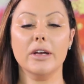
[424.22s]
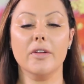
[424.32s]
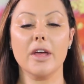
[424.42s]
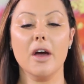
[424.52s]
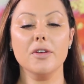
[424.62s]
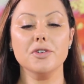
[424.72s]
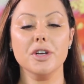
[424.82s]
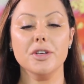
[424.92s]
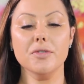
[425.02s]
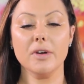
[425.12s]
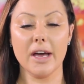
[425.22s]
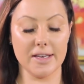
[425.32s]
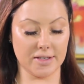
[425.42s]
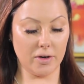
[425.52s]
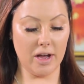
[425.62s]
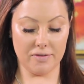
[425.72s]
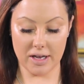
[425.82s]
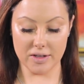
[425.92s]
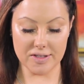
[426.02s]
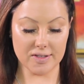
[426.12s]
now the other trick, you guys, I know I have
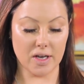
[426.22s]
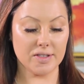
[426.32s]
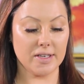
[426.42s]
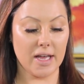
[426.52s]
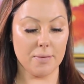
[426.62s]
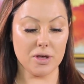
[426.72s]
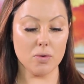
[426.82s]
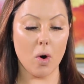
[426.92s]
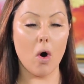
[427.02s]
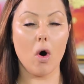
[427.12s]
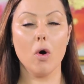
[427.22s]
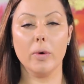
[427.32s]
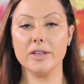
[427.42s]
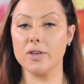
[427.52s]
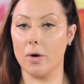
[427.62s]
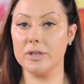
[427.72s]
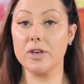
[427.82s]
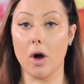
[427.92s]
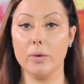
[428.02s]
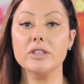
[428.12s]
necklaces on today, but you always, always,
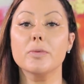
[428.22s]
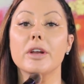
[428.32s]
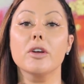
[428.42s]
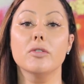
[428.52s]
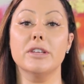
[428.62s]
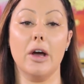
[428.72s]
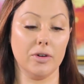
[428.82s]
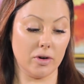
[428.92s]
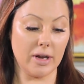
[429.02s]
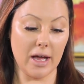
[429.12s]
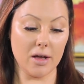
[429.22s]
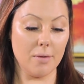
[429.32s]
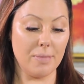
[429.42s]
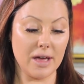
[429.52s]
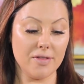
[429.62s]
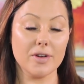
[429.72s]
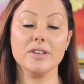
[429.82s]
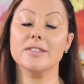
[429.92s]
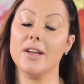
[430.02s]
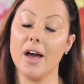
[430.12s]
always want to go down your neck a bit. There
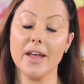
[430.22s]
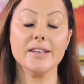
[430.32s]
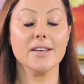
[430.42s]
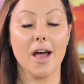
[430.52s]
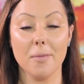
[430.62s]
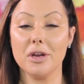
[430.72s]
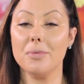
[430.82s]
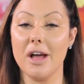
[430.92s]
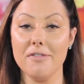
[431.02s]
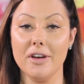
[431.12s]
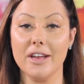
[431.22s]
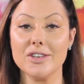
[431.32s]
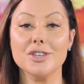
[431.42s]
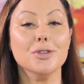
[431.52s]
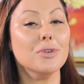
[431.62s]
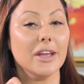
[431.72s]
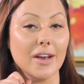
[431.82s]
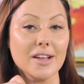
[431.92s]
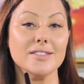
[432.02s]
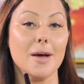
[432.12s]
is not a time when you apply foundation you
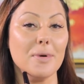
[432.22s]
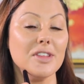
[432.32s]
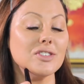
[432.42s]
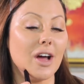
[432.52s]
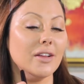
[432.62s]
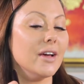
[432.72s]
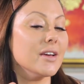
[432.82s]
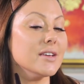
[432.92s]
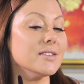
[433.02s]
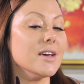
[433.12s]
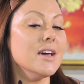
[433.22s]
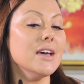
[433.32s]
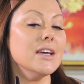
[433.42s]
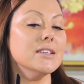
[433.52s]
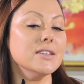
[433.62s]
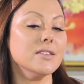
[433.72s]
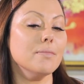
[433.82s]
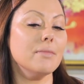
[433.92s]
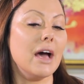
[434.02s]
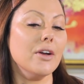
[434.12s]
cannot stop at the jawline because it doesn't
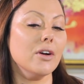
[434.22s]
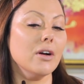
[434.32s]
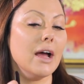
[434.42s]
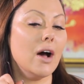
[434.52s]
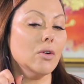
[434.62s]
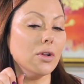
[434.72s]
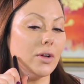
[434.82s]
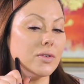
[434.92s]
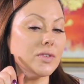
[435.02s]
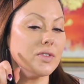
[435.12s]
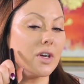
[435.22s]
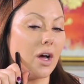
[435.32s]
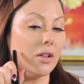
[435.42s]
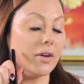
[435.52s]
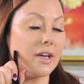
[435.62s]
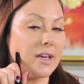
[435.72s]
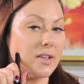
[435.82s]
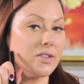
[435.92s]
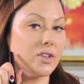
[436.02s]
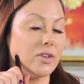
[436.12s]
matter how close the color
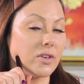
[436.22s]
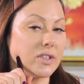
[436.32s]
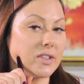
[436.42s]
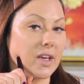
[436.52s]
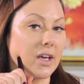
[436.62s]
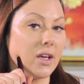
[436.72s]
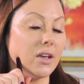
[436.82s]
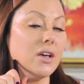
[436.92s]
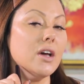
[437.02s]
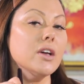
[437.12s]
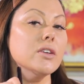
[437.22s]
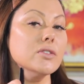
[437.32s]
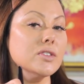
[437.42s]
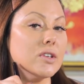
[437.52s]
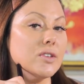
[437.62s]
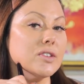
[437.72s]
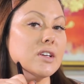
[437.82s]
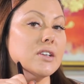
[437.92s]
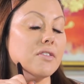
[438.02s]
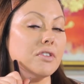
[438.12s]
is to your skin, you'll still
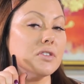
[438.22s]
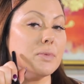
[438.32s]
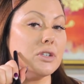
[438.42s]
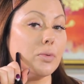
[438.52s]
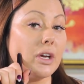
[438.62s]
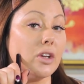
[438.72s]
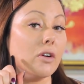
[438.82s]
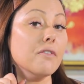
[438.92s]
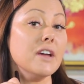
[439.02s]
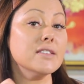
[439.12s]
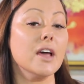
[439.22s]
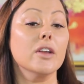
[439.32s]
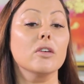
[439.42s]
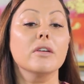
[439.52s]
see a difference between your face and your